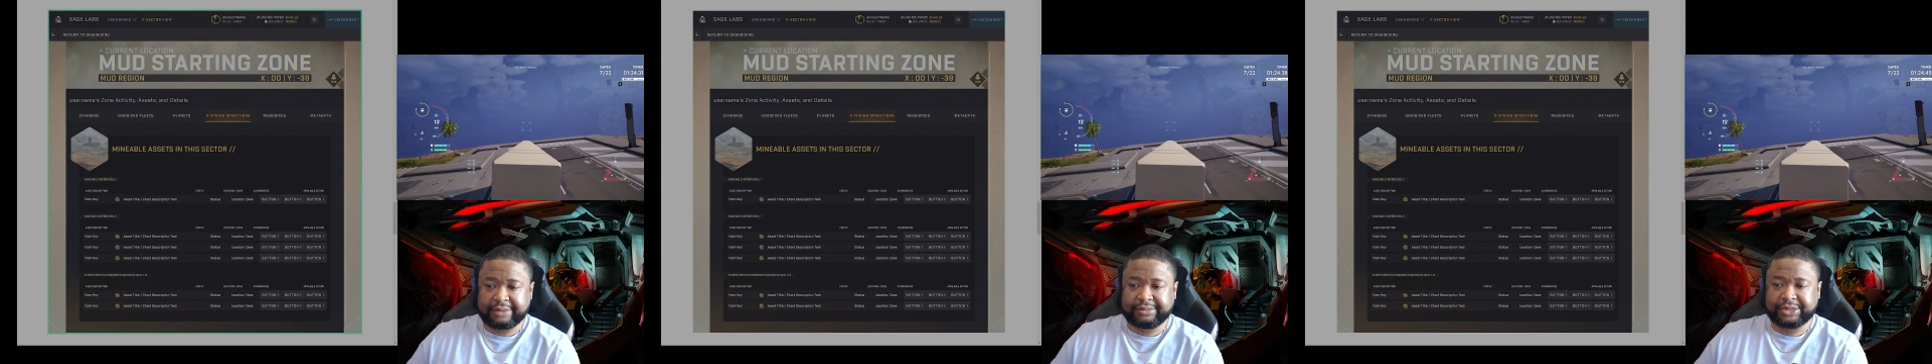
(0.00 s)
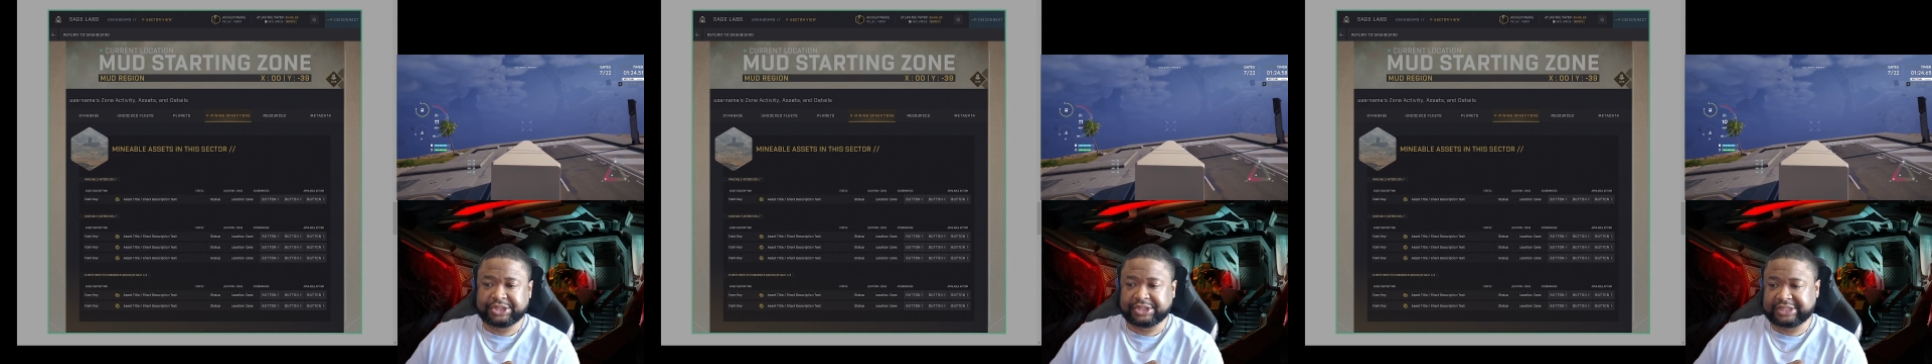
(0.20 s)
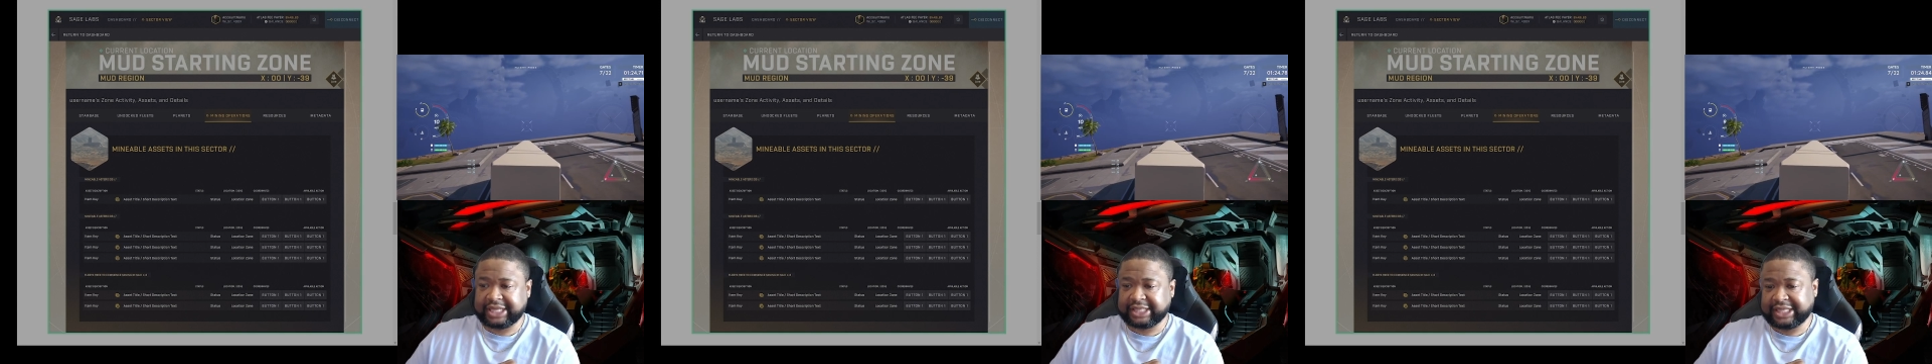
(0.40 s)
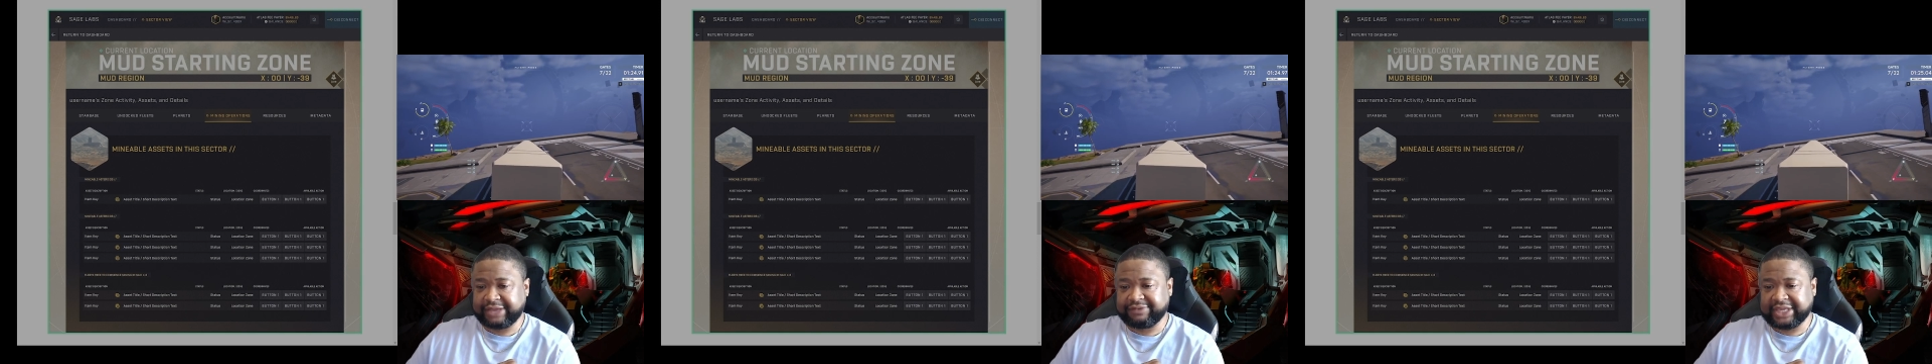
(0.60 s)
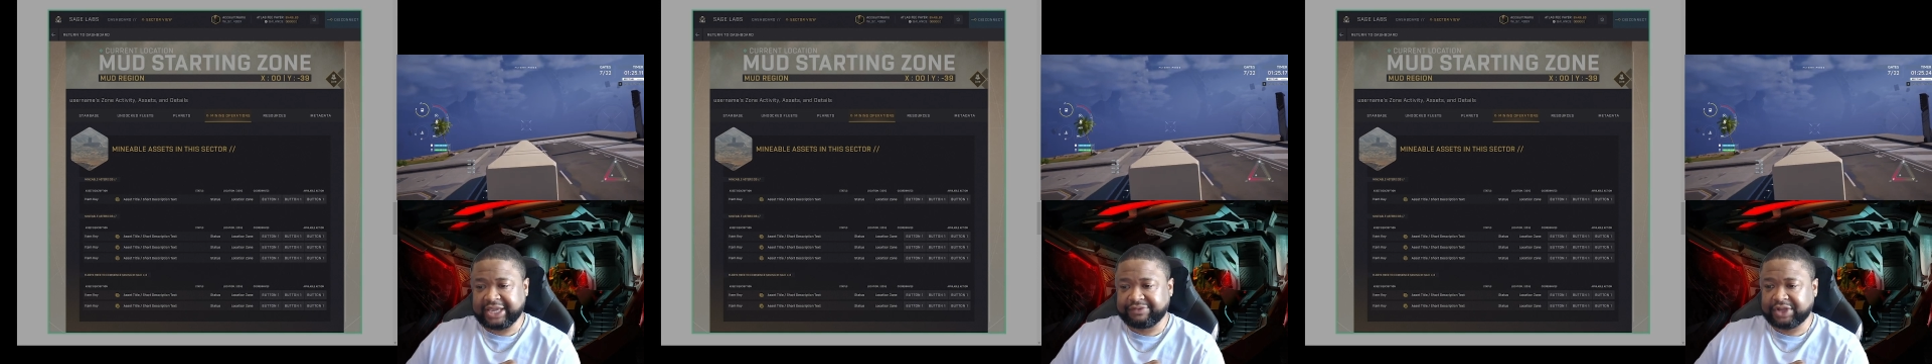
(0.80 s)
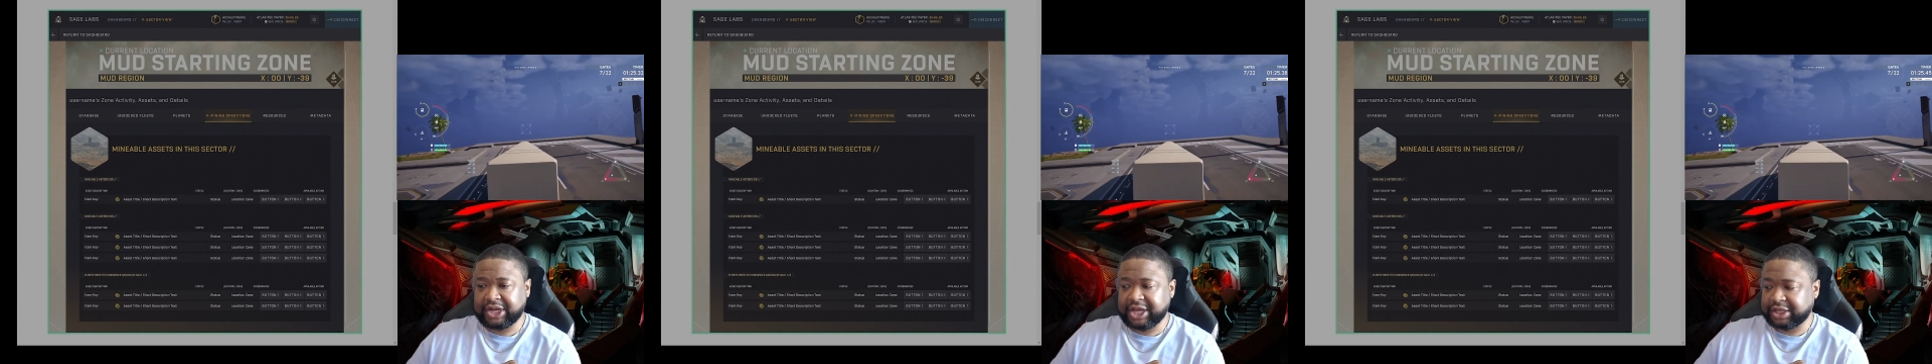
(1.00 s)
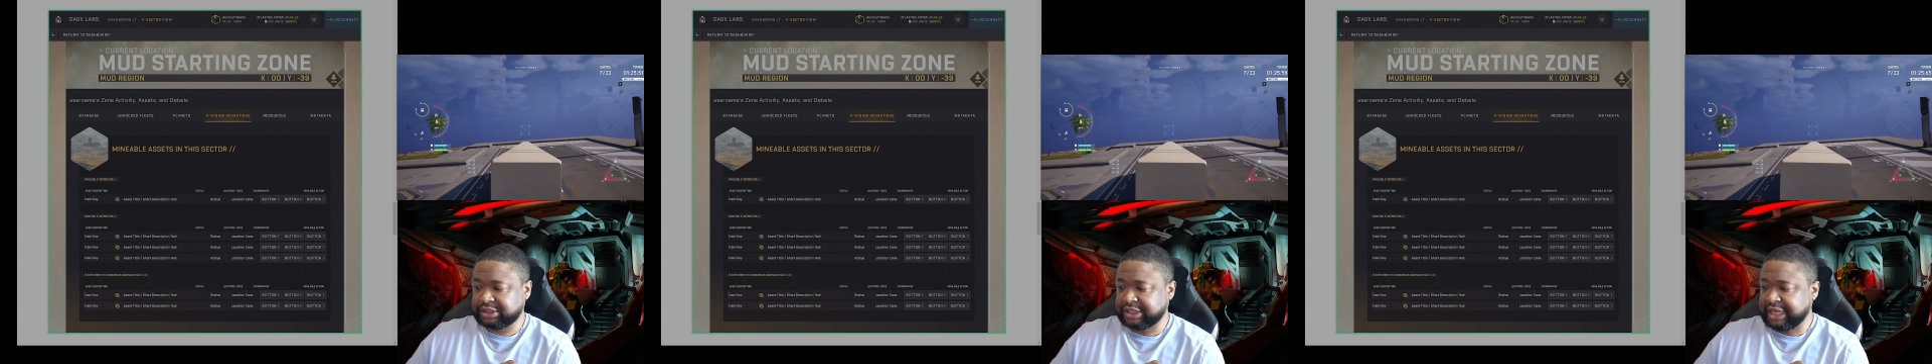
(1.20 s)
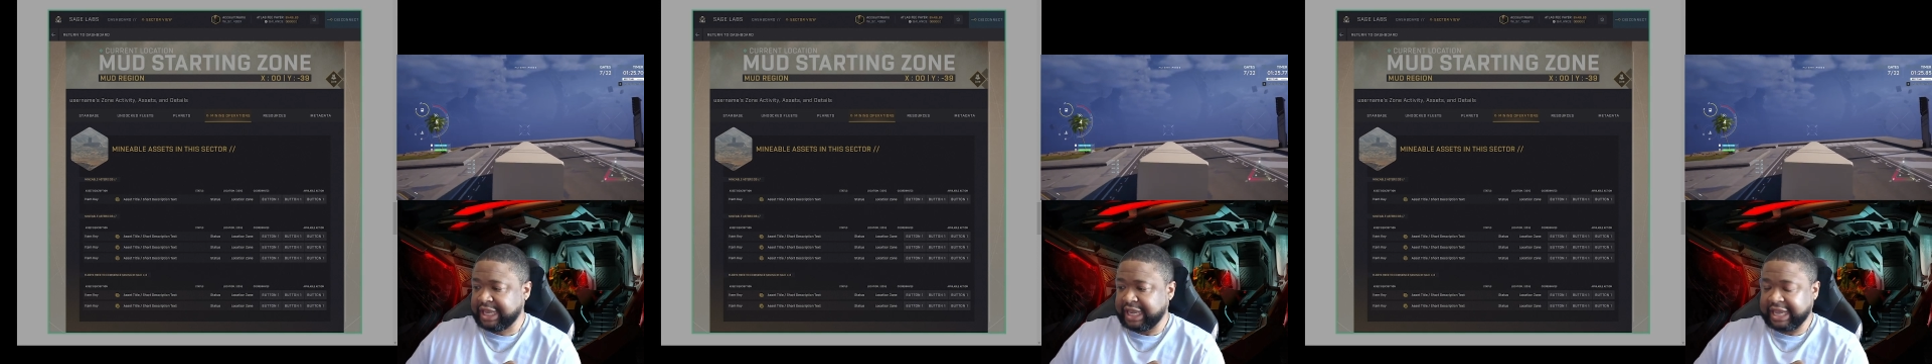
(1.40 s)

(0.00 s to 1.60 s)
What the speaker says: images that they've given us.